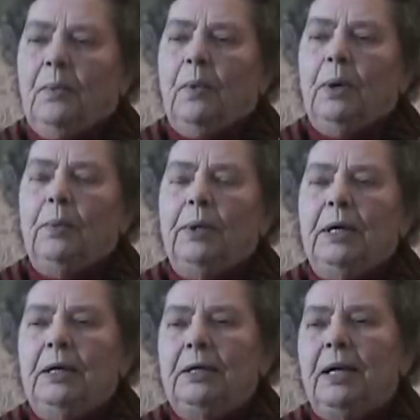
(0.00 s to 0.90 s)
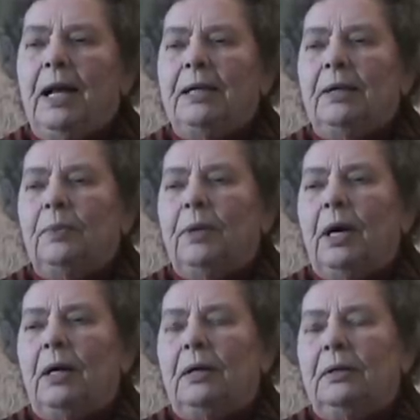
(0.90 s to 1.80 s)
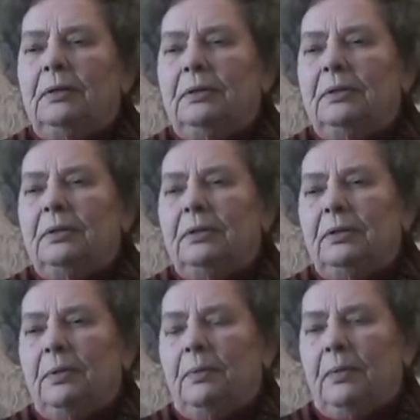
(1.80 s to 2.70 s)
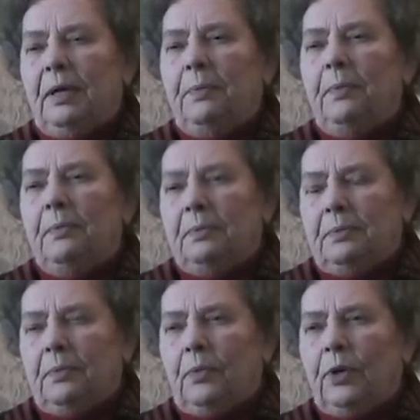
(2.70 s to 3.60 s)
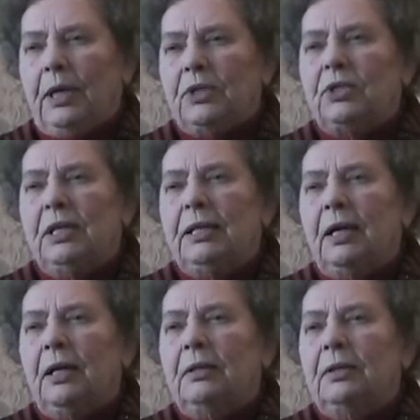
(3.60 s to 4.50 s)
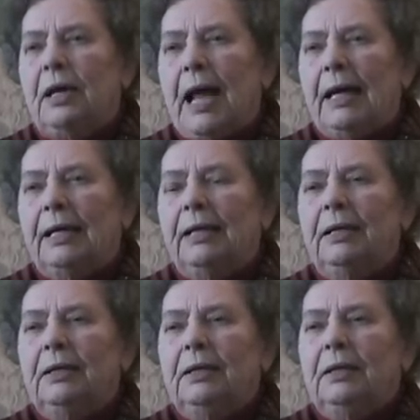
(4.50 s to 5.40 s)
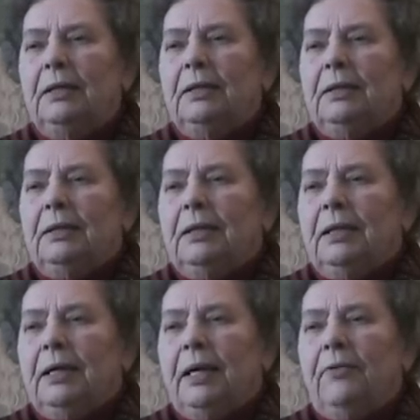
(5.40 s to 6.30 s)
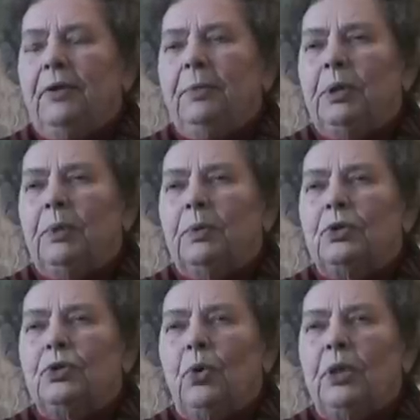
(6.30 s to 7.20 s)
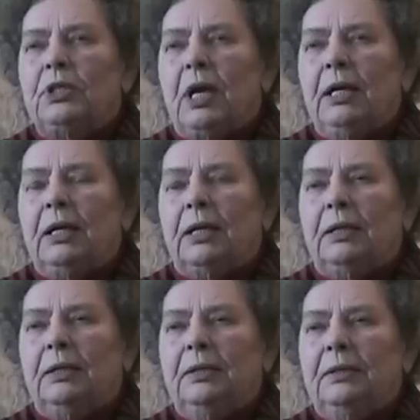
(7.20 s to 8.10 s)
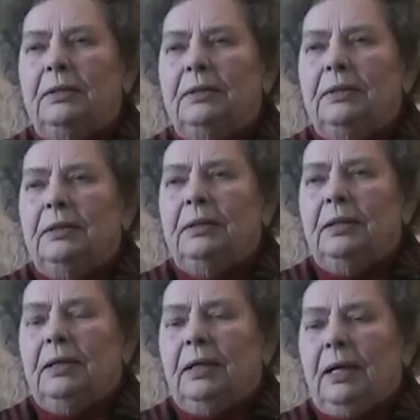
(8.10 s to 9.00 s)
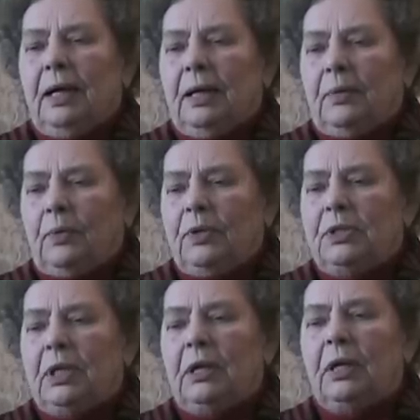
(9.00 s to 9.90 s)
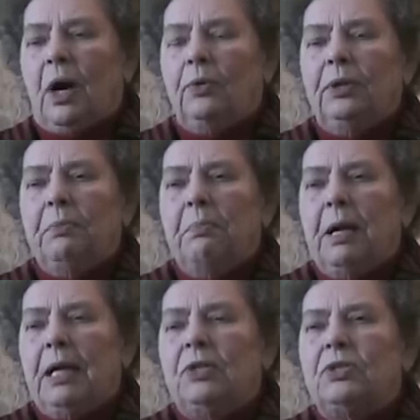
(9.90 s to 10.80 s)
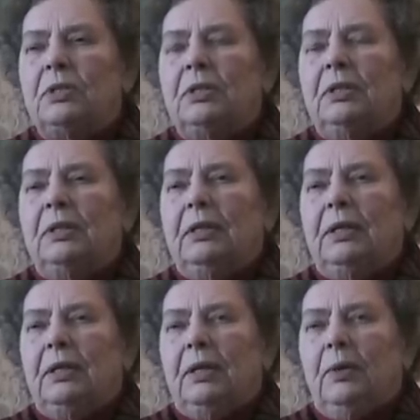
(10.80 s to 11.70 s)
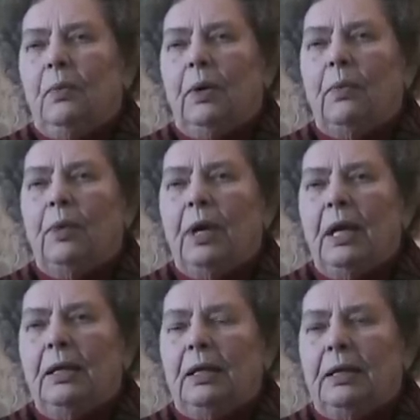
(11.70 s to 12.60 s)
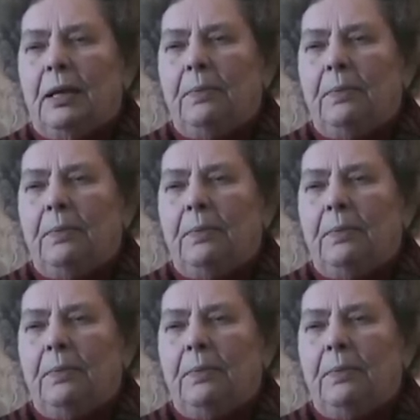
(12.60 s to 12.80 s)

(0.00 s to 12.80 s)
When we hear that, that we are, if eh, we can see the land, everybody was so excited. And we start counting minutes when we ended